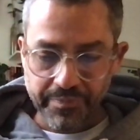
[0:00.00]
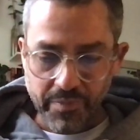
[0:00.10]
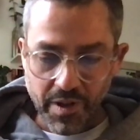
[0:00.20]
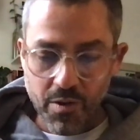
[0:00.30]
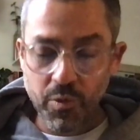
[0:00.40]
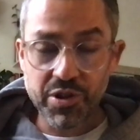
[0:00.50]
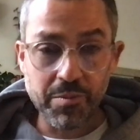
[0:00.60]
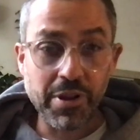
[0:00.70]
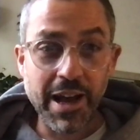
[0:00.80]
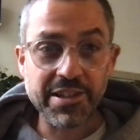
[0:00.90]
which
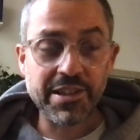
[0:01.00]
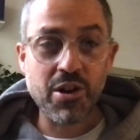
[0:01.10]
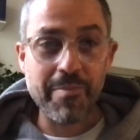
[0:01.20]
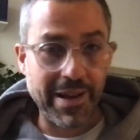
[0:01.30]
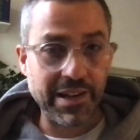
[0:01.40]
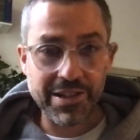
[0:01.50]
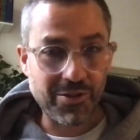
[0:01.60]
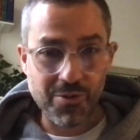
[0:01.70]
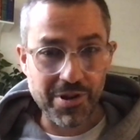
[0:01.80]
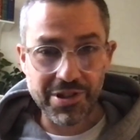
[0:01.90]
implies that there are many
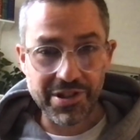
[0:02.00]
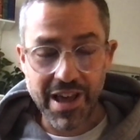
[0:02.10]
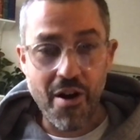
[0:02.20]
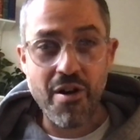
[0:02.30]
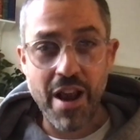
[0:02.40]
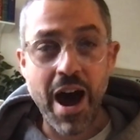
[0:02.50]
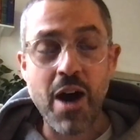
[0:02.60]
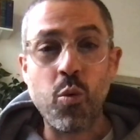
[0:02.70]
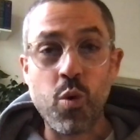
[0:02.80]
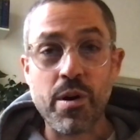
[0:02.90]
discourses that are not
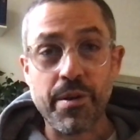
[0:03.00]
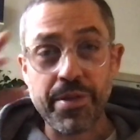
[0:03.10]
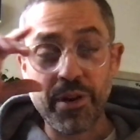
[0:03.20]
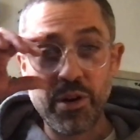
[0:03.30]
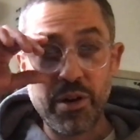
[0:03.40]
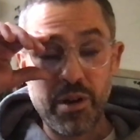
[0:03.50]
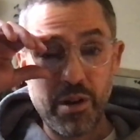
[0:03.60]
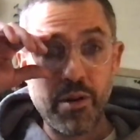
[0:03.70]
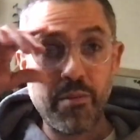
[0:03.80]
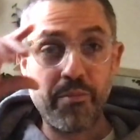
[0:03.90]
worth
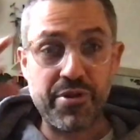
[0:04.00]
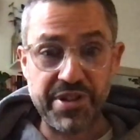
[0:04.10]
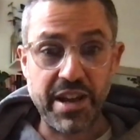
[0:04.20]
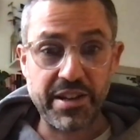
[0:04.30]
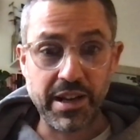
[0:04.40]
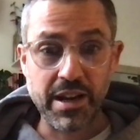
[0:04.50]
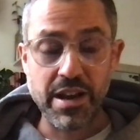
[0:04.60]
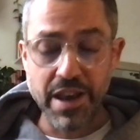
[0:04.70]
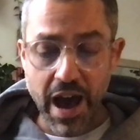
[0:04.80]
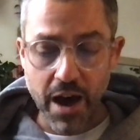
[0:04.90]
presenting,
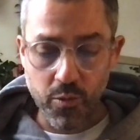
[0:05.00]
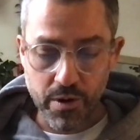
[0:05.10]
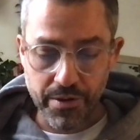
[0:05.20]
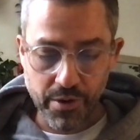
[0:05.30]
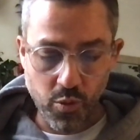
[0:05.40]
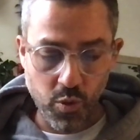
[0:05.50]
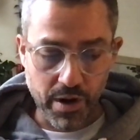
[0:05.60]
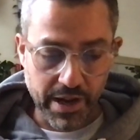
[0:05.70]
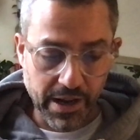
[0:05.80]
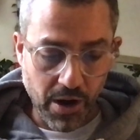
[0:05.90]
not worth
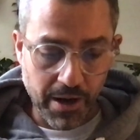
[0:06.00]
working on.